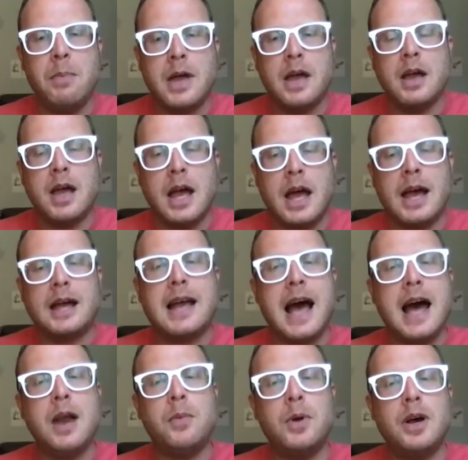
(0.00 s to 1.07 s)
I
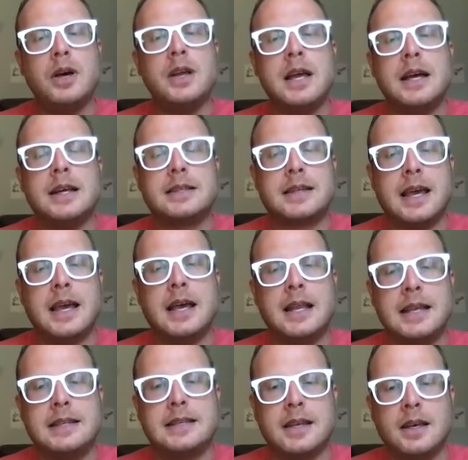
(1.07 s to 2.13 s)
gotta run, a
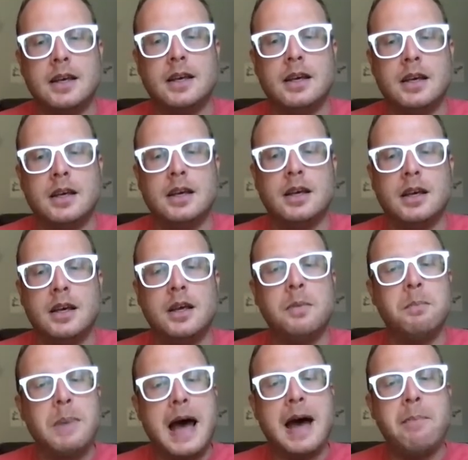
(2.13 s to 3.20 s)
skeleton.
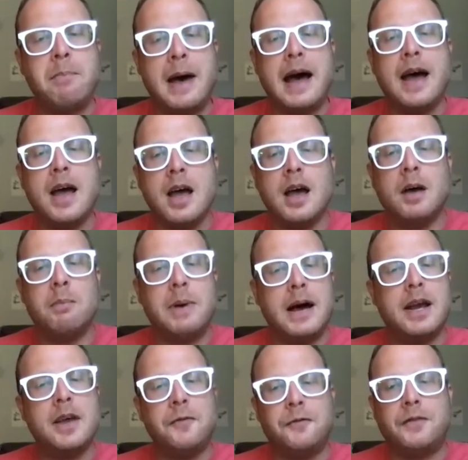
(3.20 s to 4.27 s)
Bye-bye,
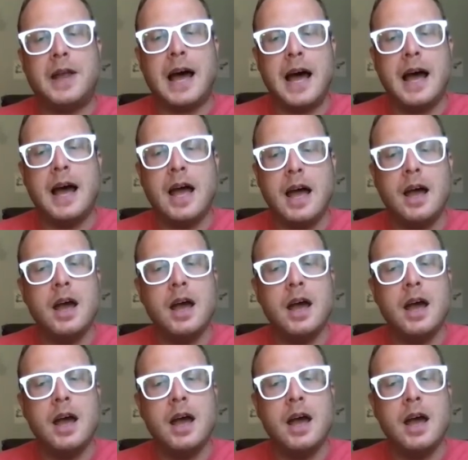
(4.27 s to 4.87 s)
butterfly.